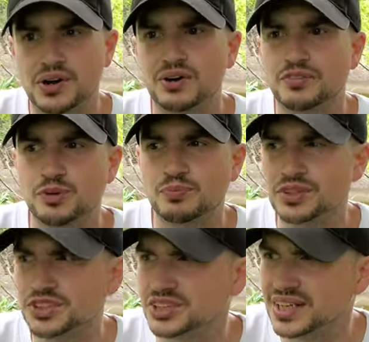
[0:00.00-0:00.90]
better after it.
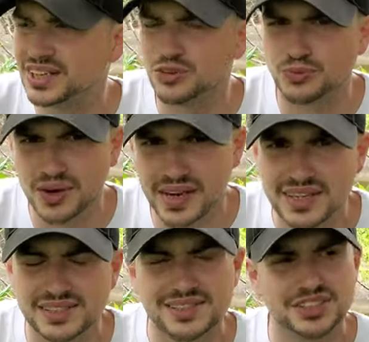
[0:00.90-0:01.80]
But just, like,
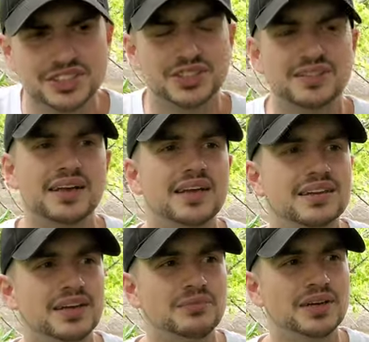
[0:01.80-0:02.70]
crazy shit like
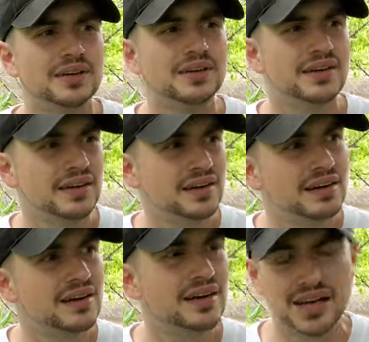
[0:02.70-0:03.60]
that, man.
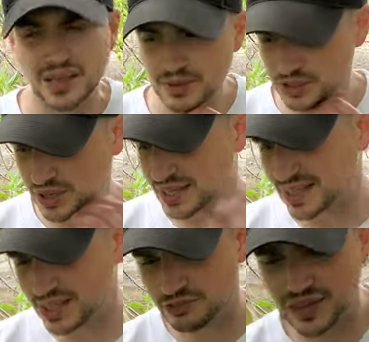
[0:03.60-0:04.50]
Let me try and
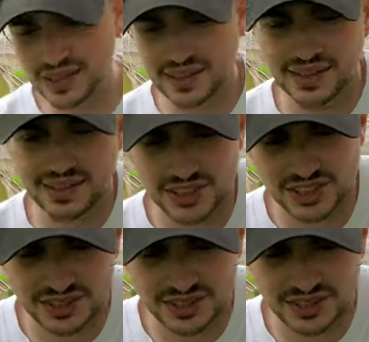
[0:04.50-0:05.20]
think of anything else